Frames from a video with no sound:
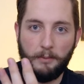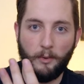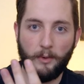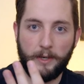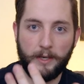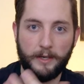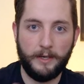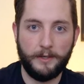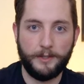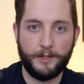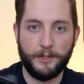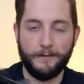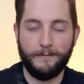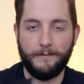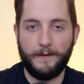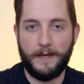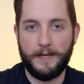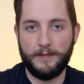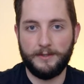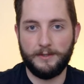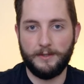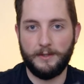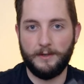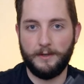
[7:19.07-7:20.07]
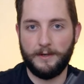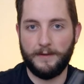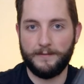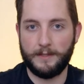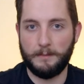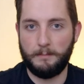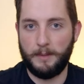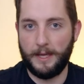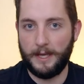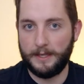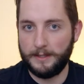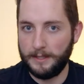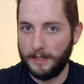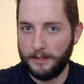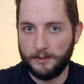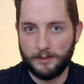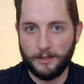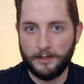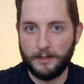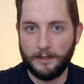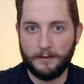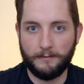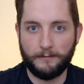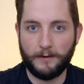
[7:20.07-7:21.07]
pointed at your face so you don't have to pay
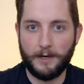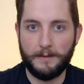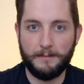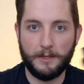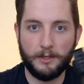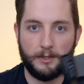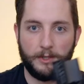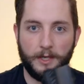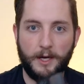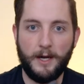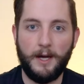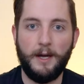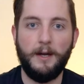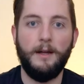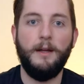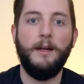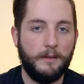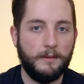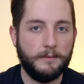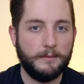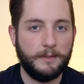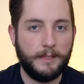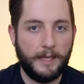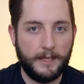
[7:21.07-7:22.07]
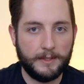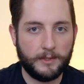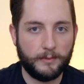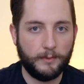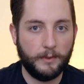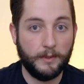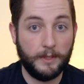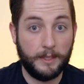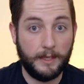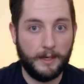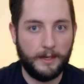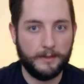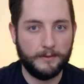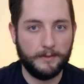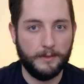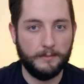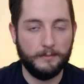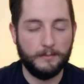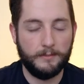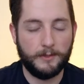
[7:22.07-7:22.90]
attention and frame your shot, that's really awesome.